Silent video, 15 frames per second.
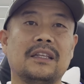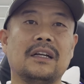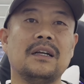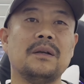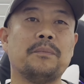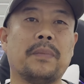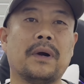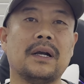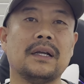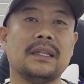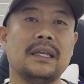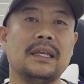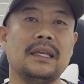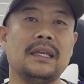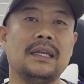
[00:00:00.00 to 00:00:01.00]
third
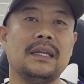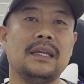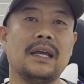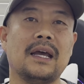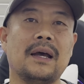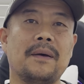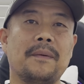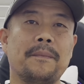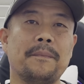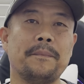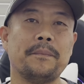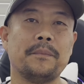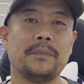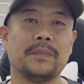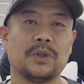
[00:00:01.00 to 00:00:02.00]
party
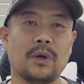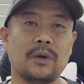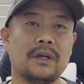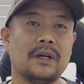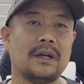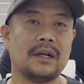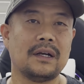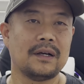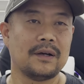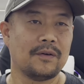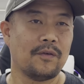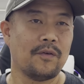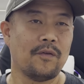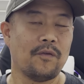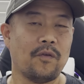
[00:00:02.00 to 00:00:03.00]
toner
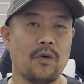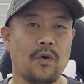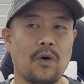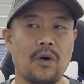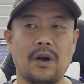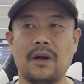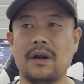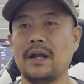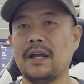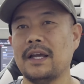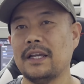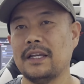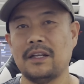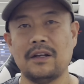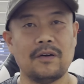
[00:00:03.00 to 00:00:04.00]
for
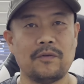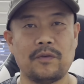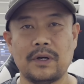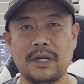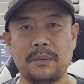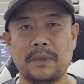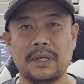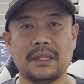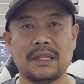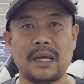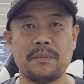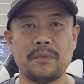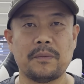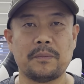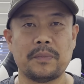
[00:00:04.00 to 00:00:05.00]
for different
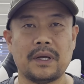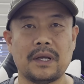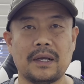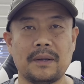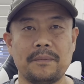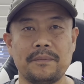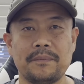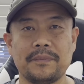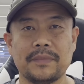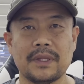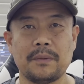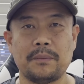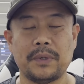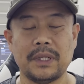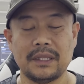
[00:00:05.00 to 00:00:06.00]
type of
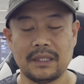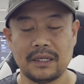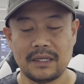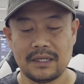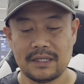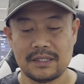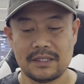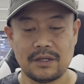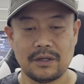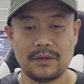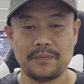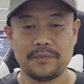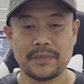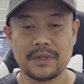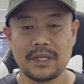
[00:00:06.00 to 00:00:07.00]
printer. So
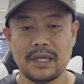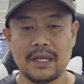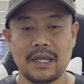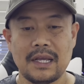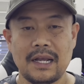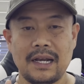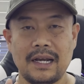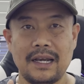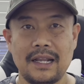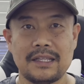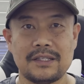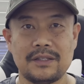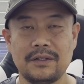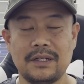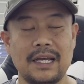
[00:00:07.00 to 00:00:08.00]
let's
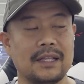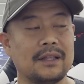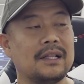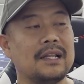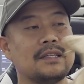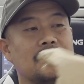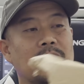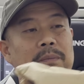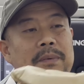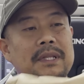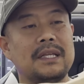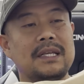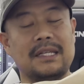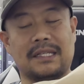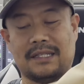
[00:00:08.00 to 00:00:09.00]
do that. Let's open
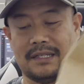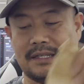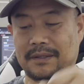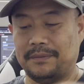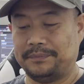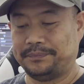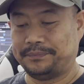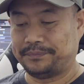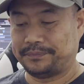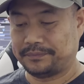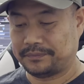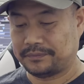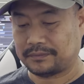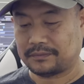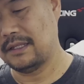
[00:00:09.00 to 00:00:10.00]
this.
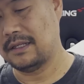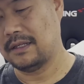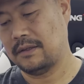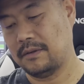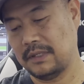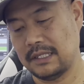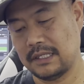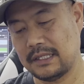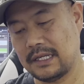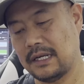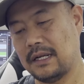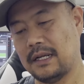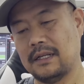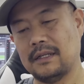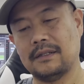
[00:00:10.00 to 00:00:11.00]
I'm just gonna